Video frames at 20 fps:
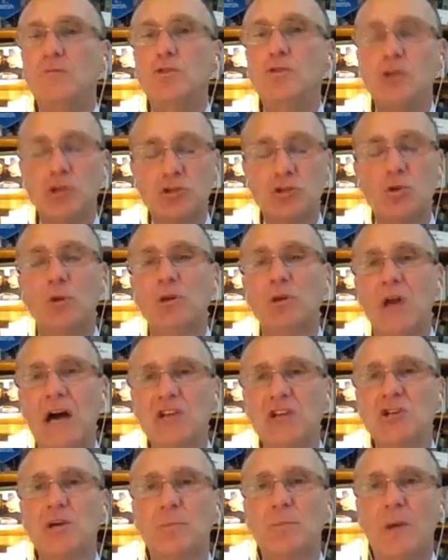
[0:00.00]
You could do a
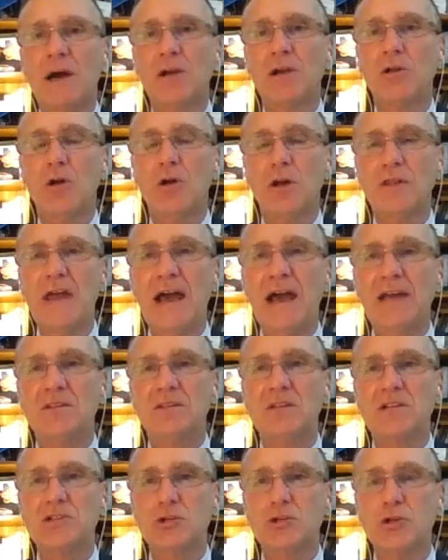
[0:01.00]
logic model on that
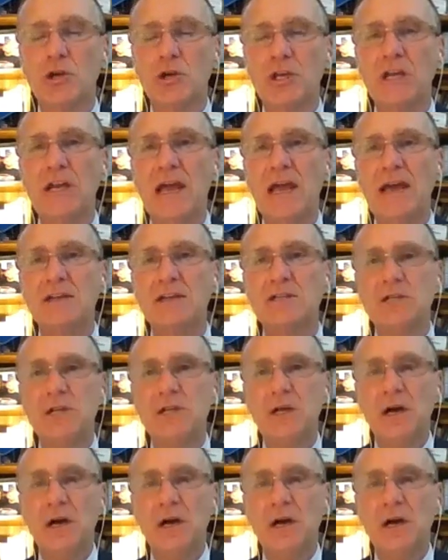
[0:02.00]
that's looking at